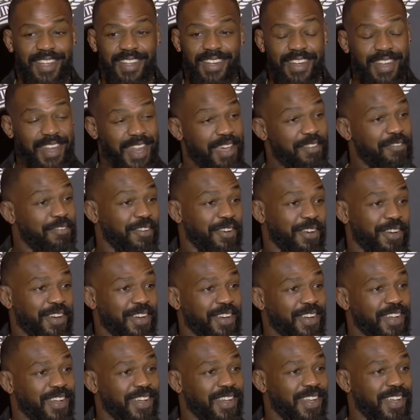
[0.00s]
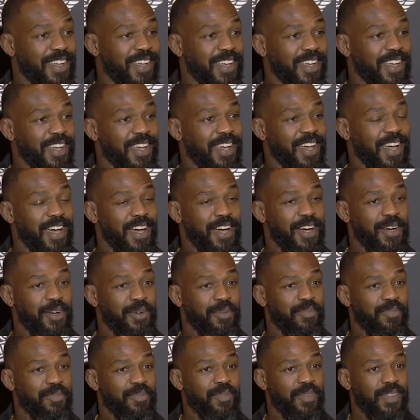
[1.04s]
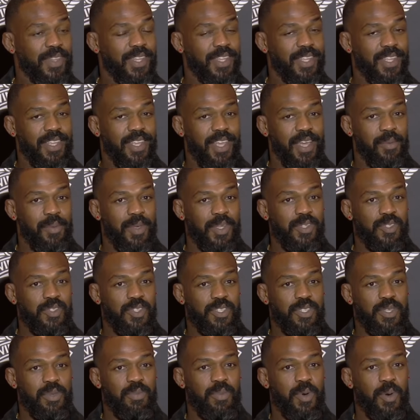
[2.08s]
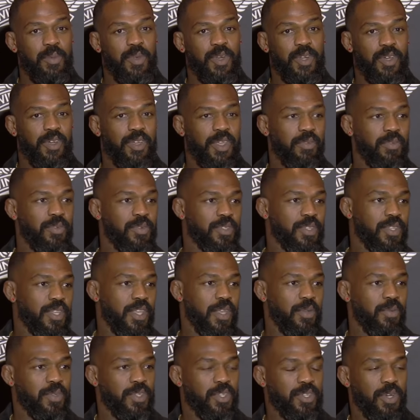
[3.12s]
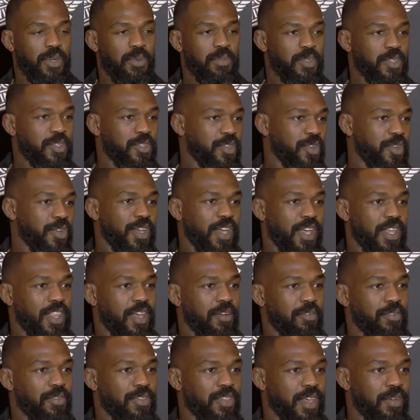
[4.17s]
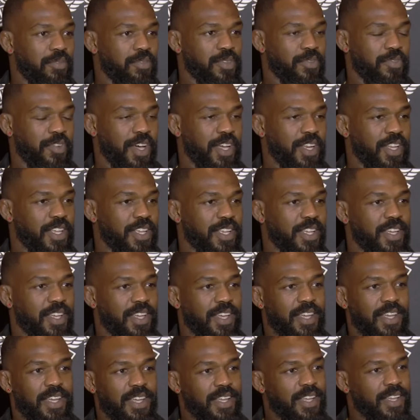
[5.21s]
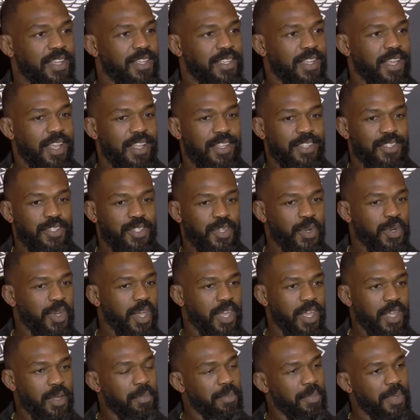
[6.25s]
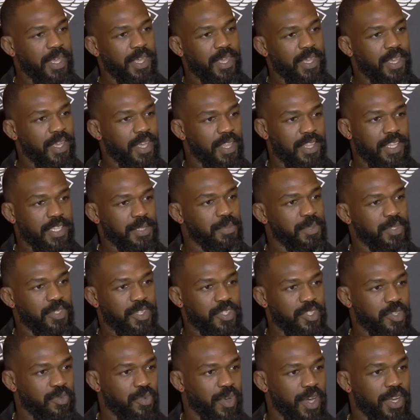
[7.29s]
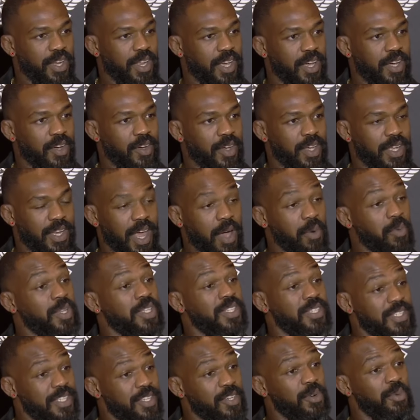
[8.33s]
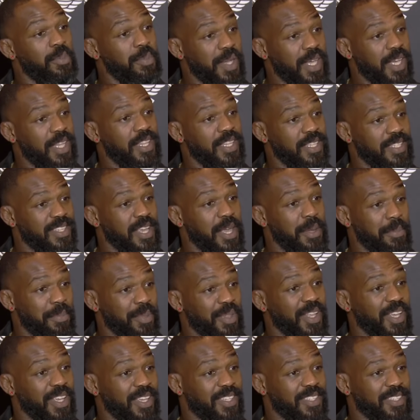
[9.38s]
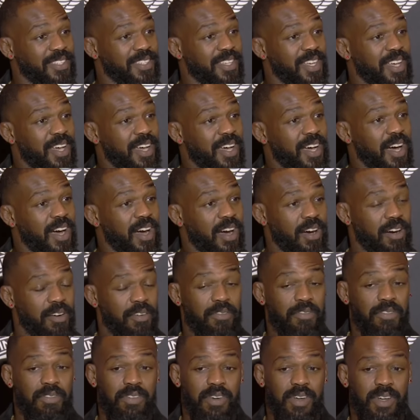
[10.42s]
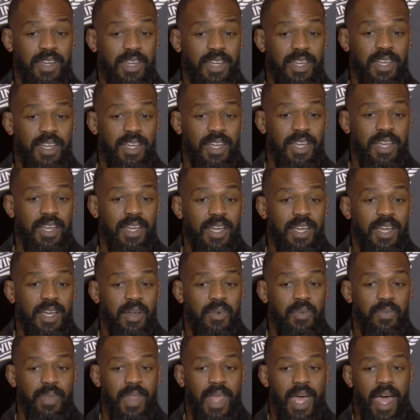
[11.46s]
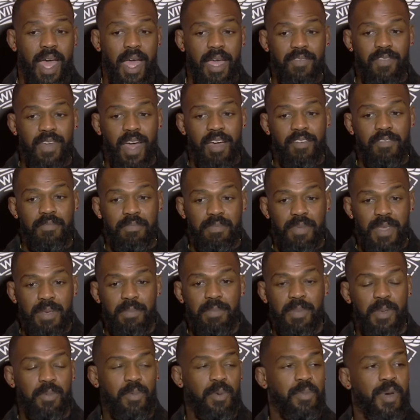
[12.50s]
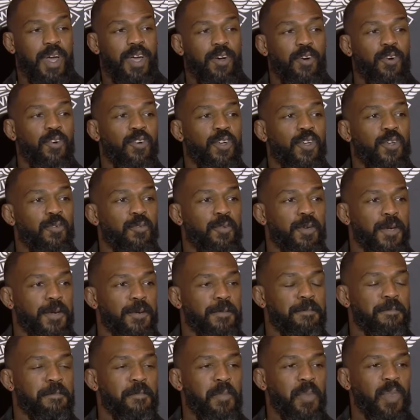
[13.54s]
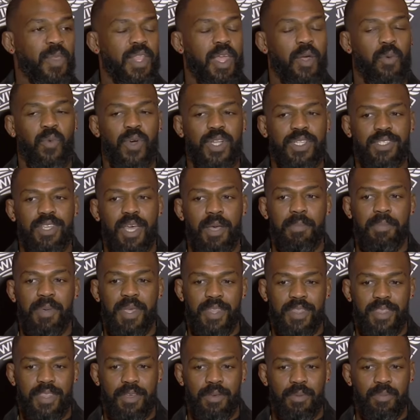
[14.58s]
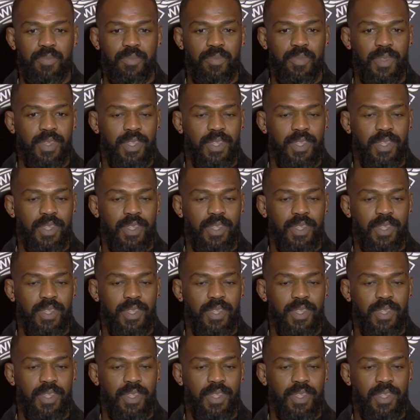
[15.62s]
Never. Um, I mean, just a moment ago, he was it was him and Sergey that that was fighting, and Sergey could be in this position right now, and I would still be in the same place. Of I've, I've beat people my whole career, and once I beat them,